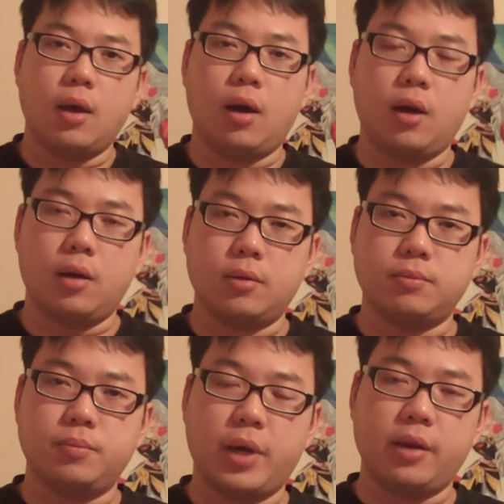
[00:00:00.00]
Um,
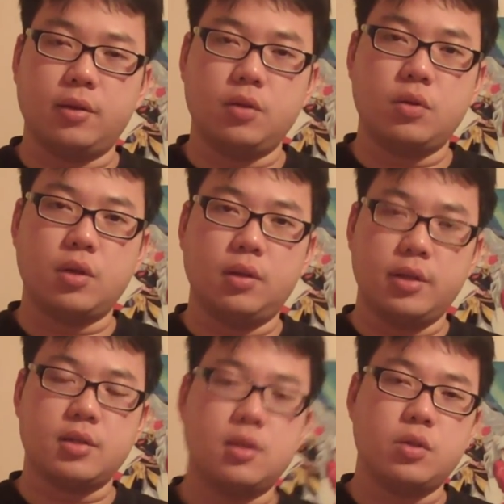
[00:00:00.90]
but you could
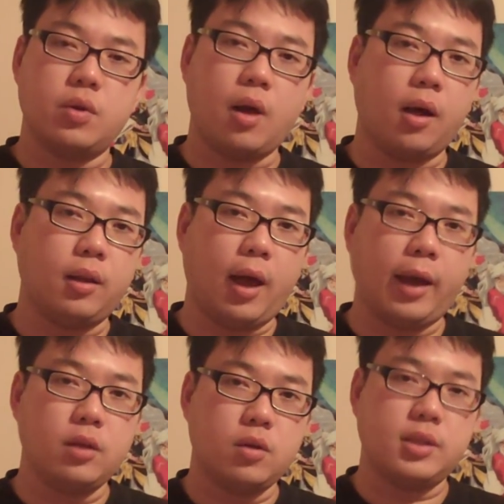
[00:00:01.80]
listen to it
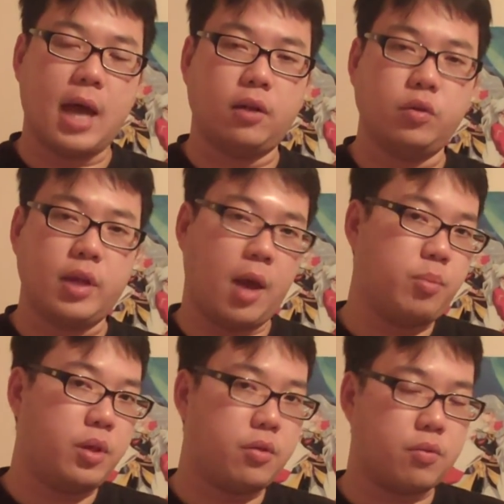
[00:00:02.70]
online. You could download an
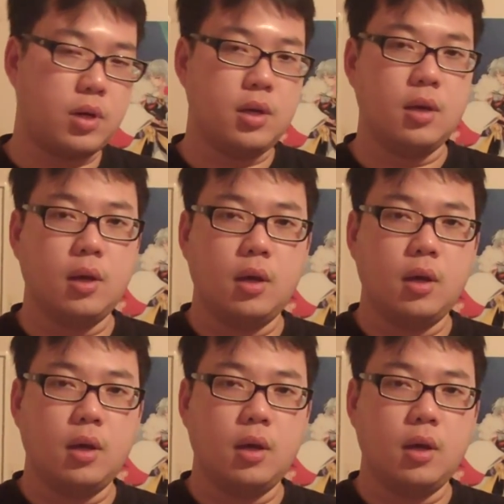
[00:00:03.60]
MP3